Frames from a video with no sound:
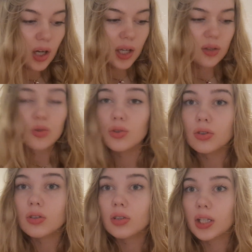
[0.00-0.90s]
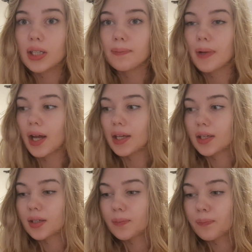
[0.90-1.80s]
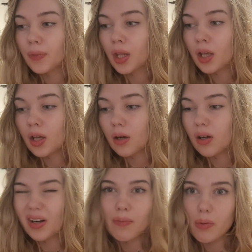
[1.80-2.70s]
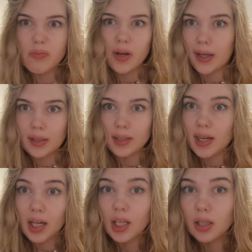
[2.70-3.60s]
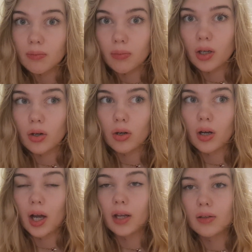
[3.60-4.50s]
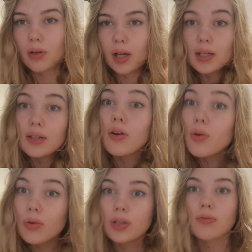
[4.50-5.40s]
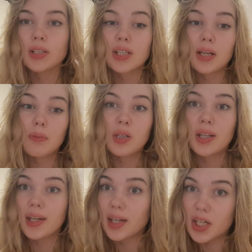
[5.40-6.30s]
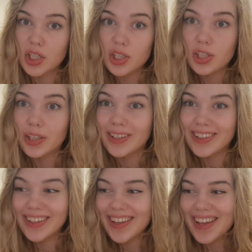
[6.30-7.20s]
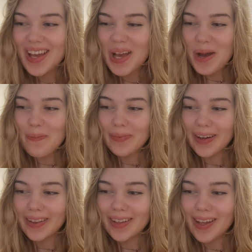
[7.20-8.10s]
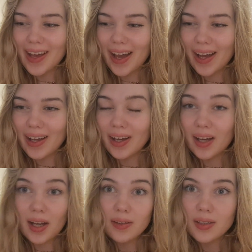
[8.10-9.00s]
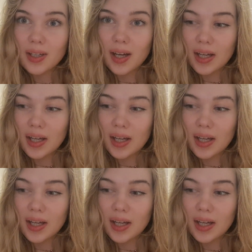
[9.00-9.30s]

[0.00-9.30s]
I couldn't keep like remembering the name. I know it was limited edition, but I